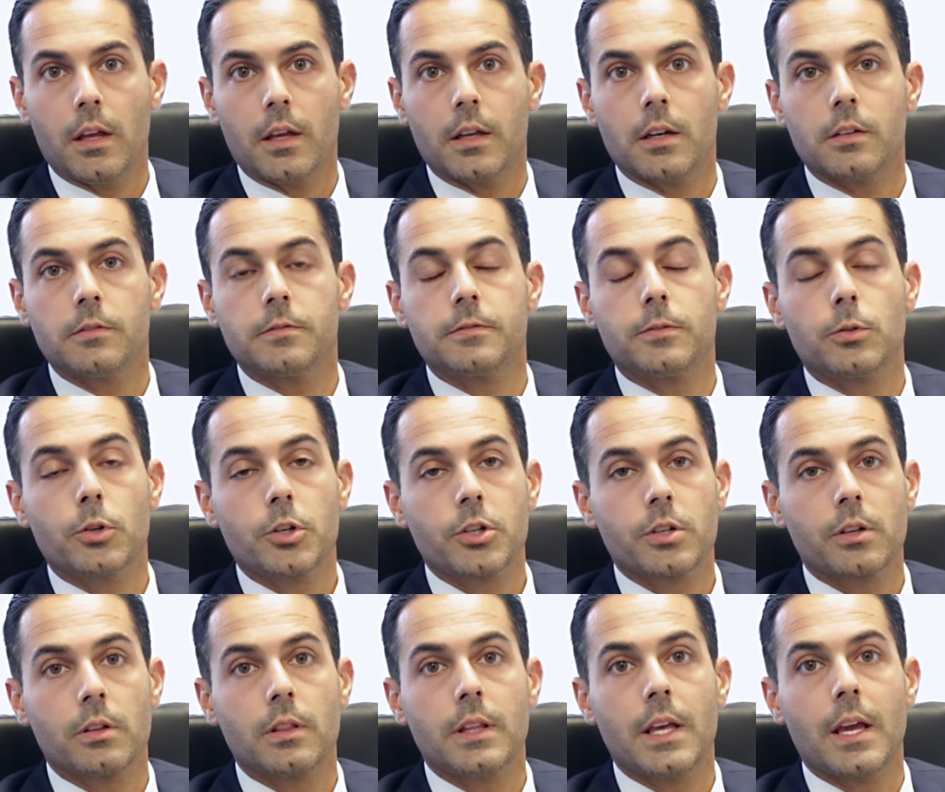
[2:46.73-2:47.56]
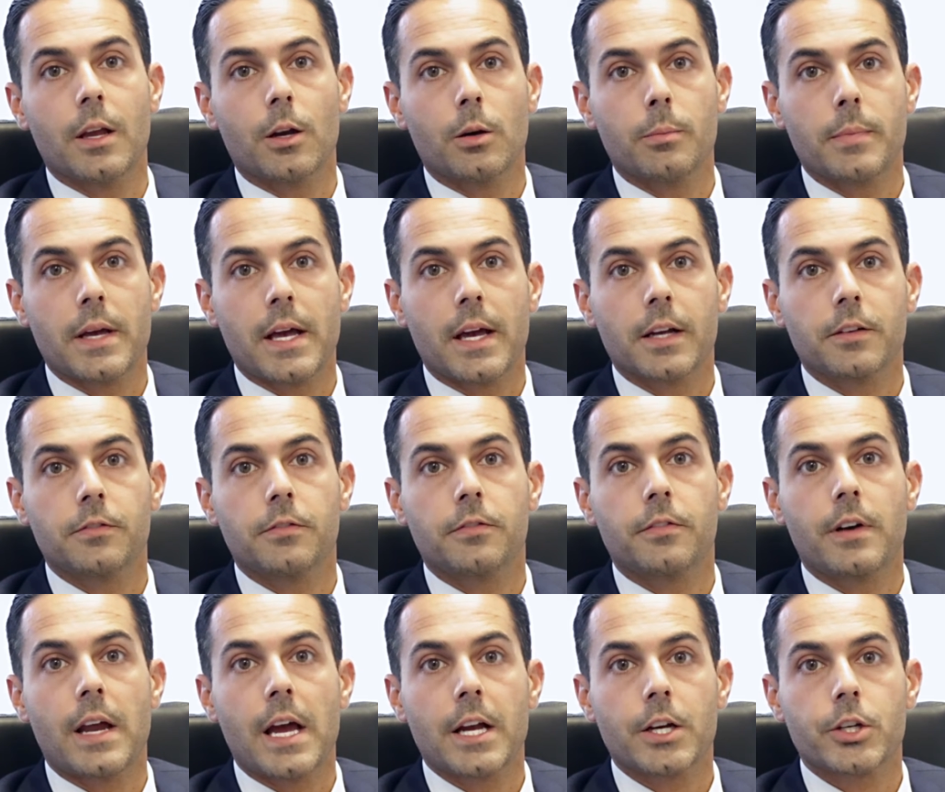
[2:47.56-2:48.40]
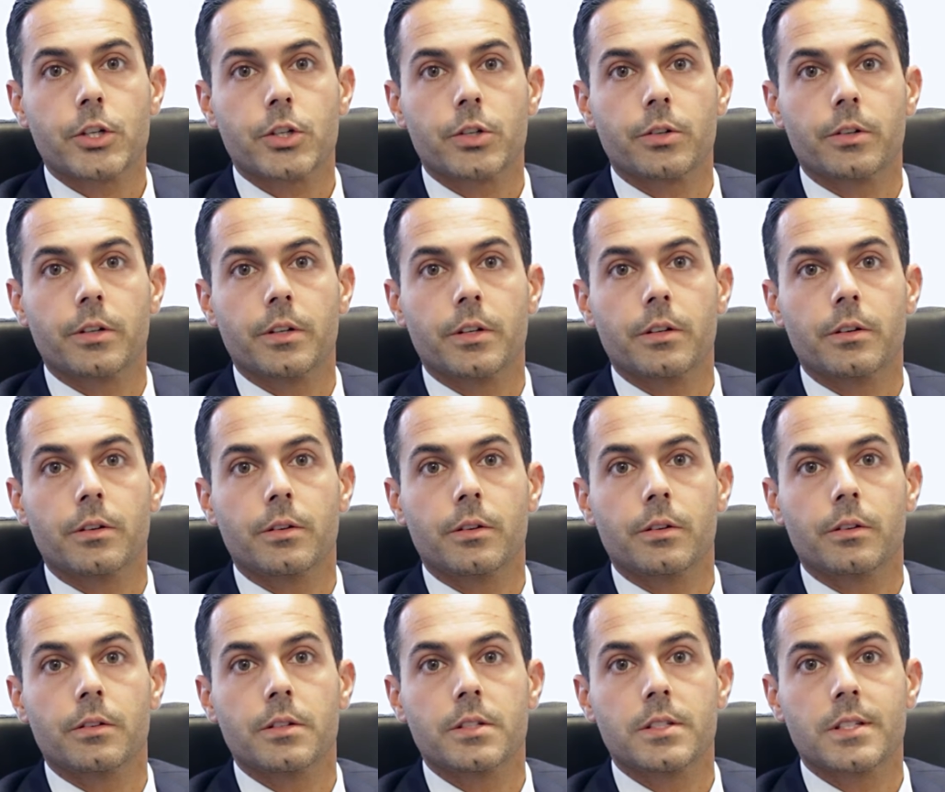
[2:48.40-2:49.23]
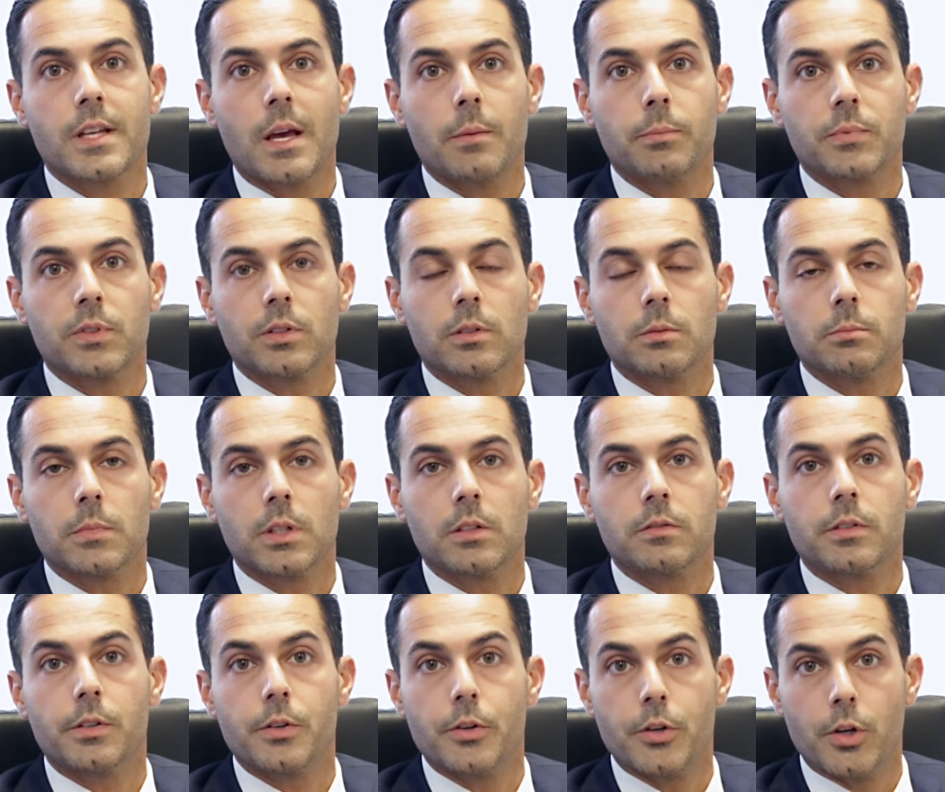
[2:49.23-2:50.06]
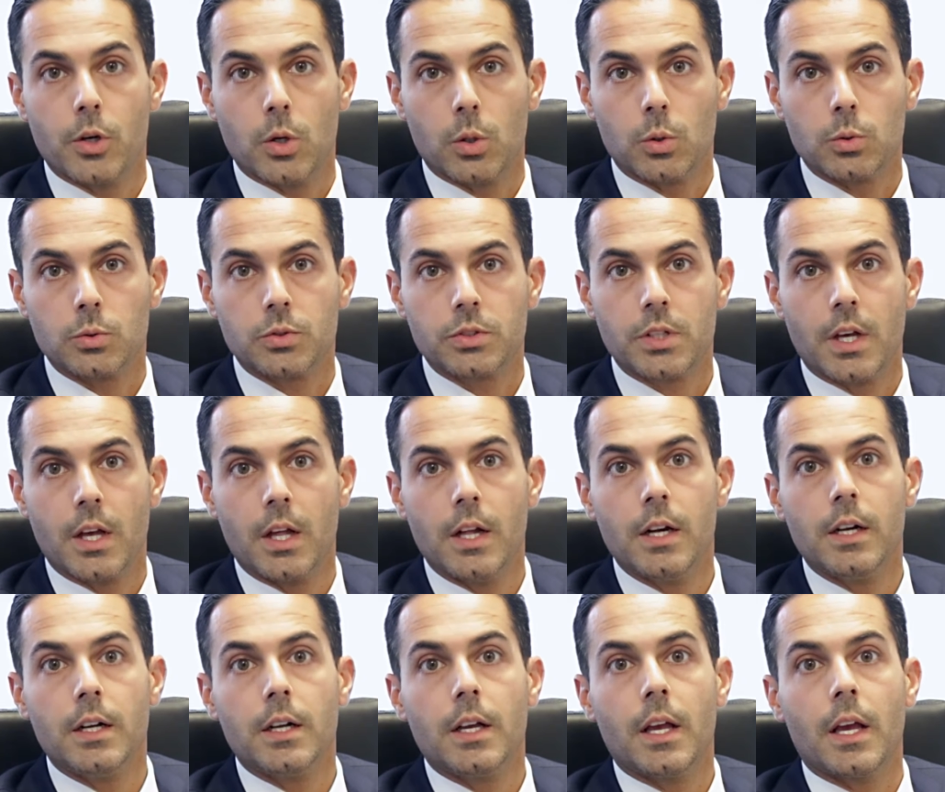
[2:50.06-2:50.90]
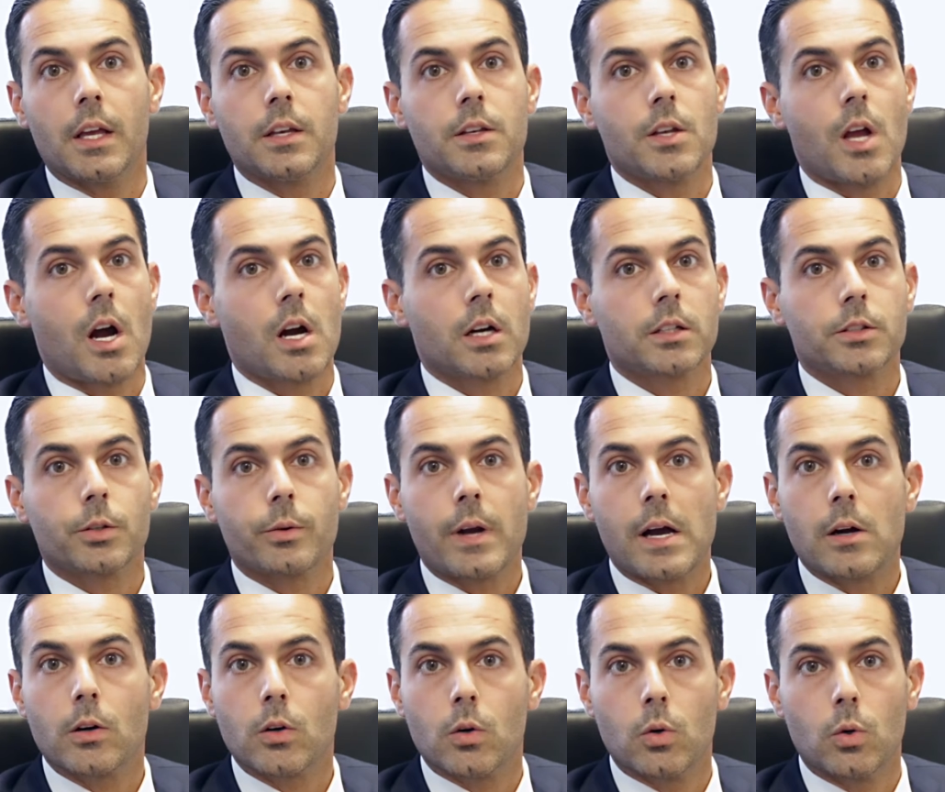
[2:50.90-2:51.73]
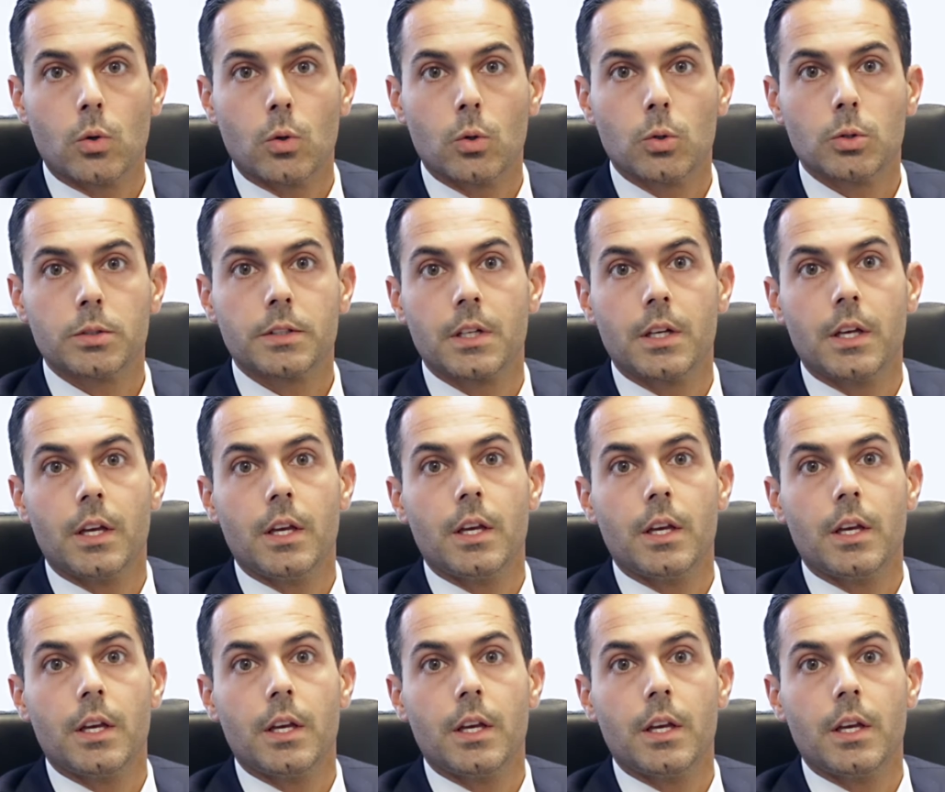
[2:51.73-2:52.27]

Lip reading: and unfortunately the airbag fractured her septum of her nose and knocked her out cold,